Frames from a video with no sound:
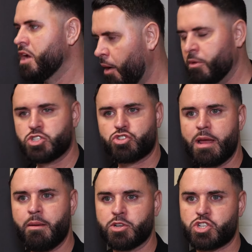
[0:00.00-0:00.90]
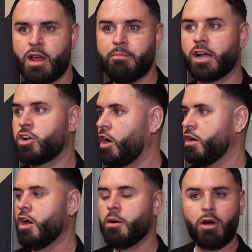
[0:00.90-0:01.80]
and we're straight and we're straight back on.
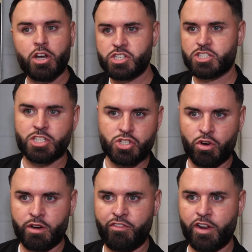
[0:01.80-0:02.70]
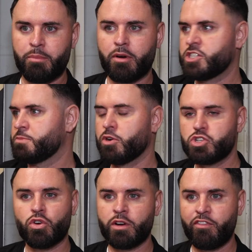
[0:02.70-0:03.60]
Apologies to Jordan Flynn, apologies. But
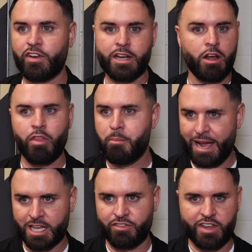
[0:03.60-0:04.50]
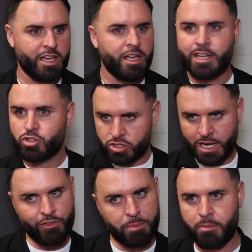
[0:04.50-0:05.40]
Jordan Flynn, on the back of it,
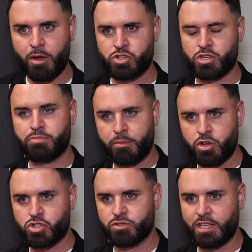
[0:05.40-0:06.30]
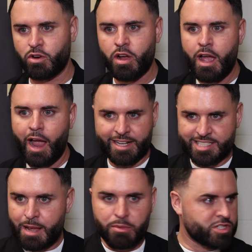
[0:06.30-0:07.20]
doesn't have a promotion, promotional deal, and
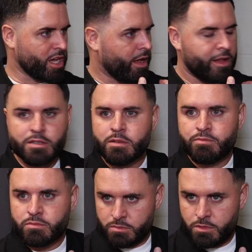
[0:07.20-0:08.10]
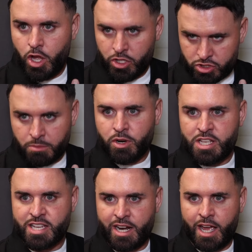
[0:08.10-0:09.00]
he's able to earn some
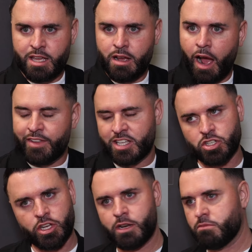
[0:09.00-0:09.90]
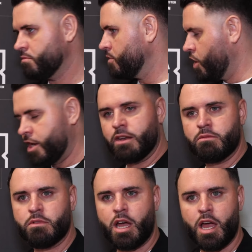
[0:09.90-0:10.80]
money tonight, and then he's earning
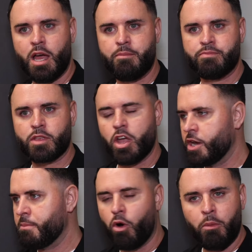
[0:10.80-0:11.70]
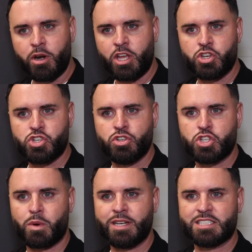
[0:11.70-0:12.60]
earning um, earning more money on June the
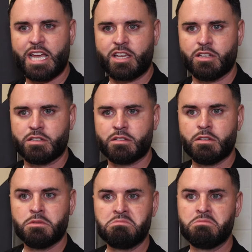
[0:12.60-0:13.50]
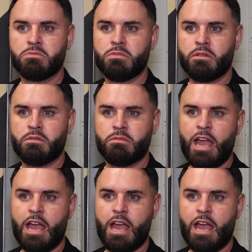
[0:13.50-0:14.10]
twenty second. So